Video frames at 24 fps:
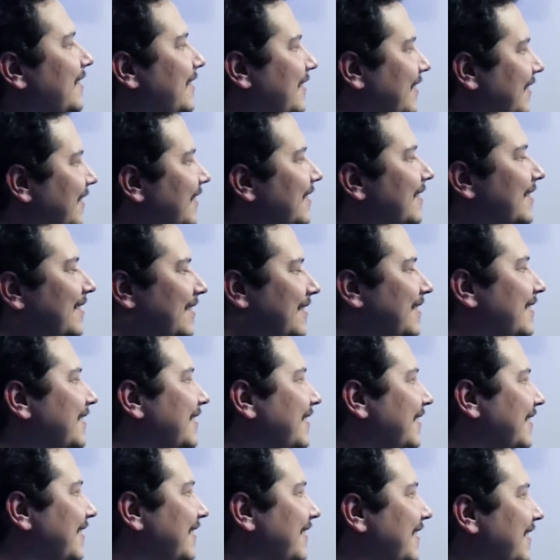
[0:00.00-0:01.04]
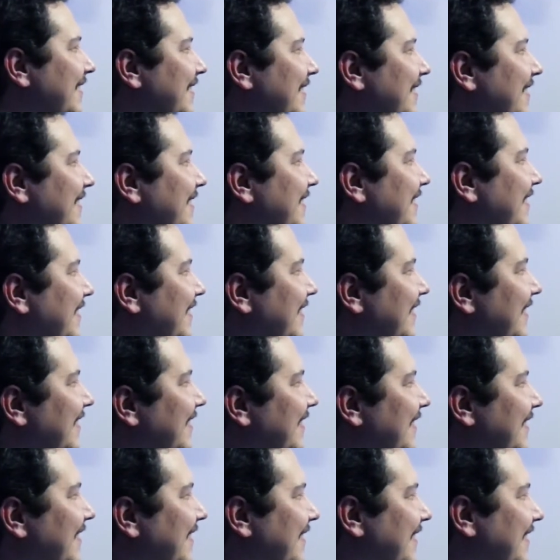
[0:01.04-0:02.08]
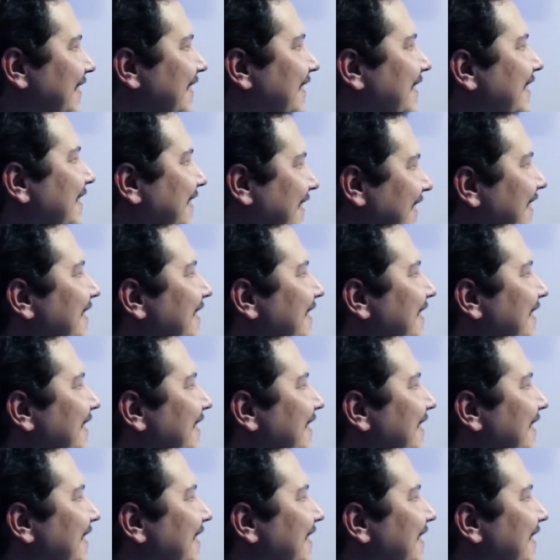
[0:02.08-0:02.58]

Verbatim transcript: When they go and they get him out of prison,